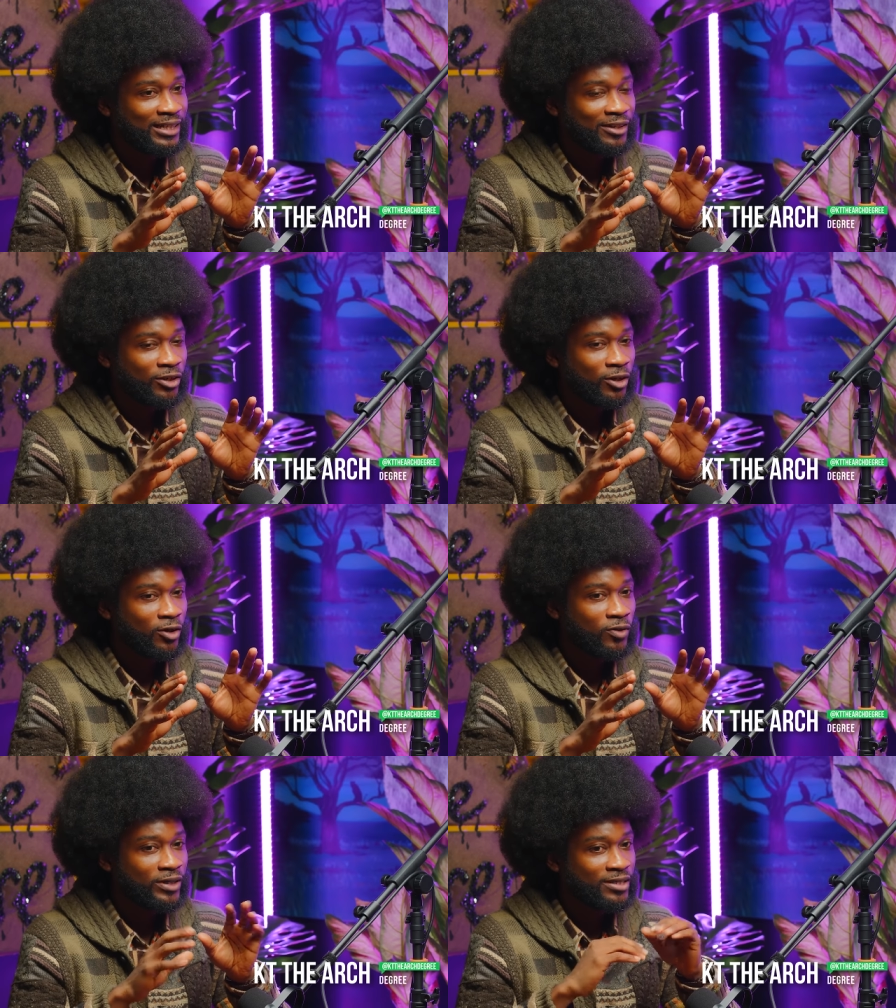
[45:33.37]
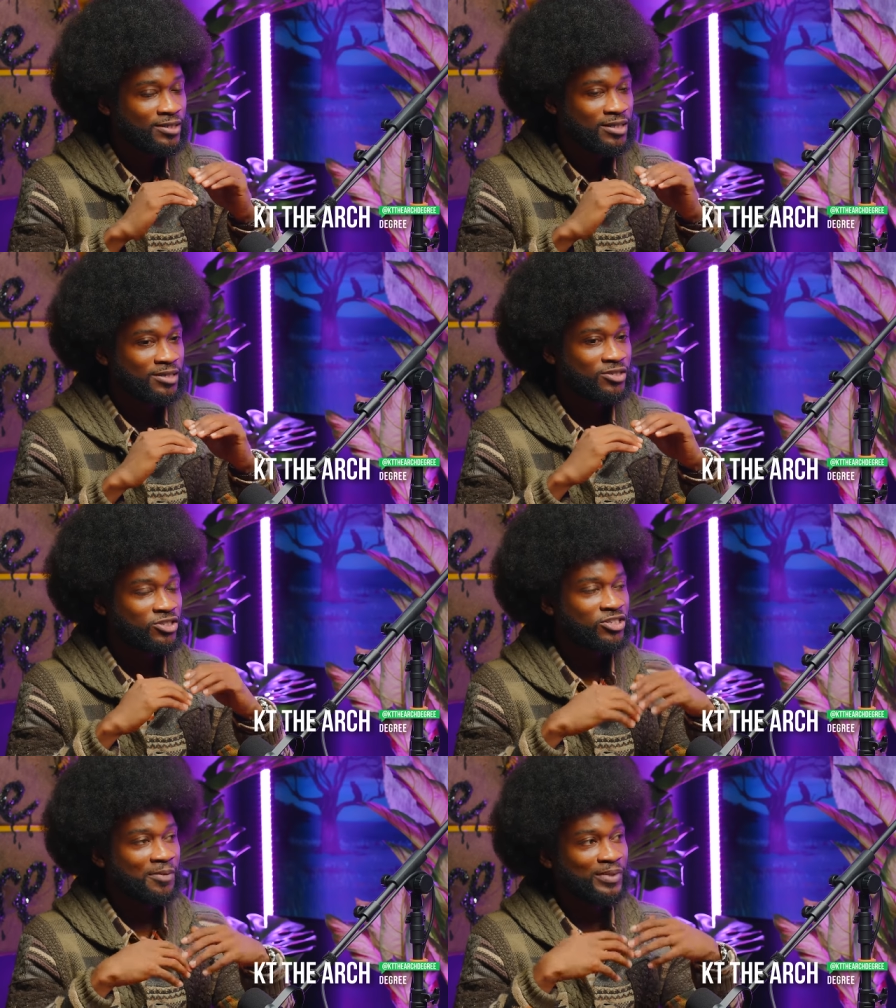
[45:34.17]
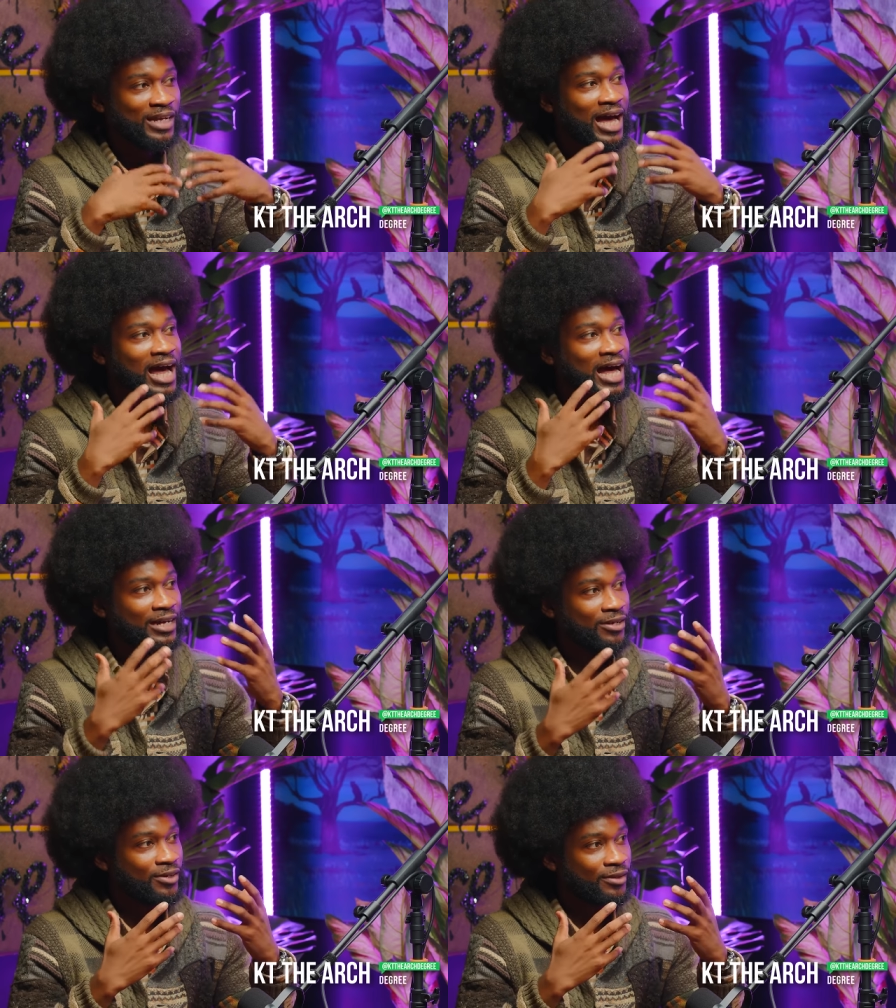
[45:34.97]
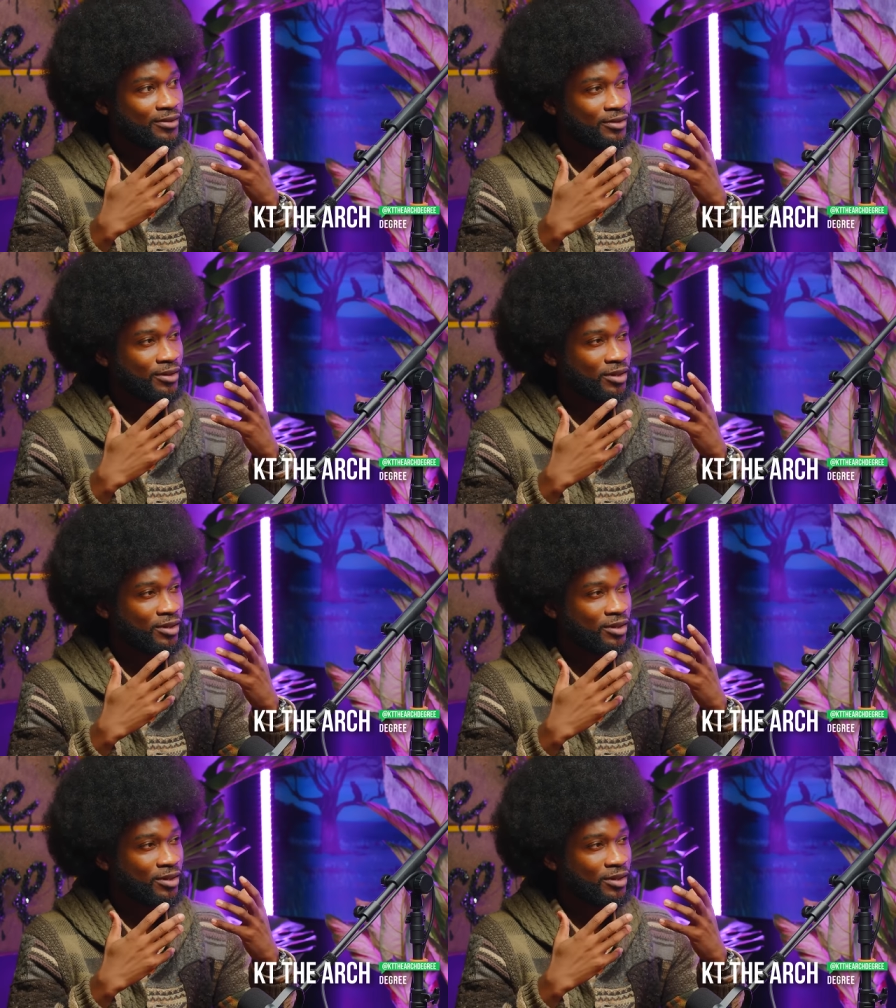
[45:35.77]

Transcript: You know, it's something higher. Gotcha.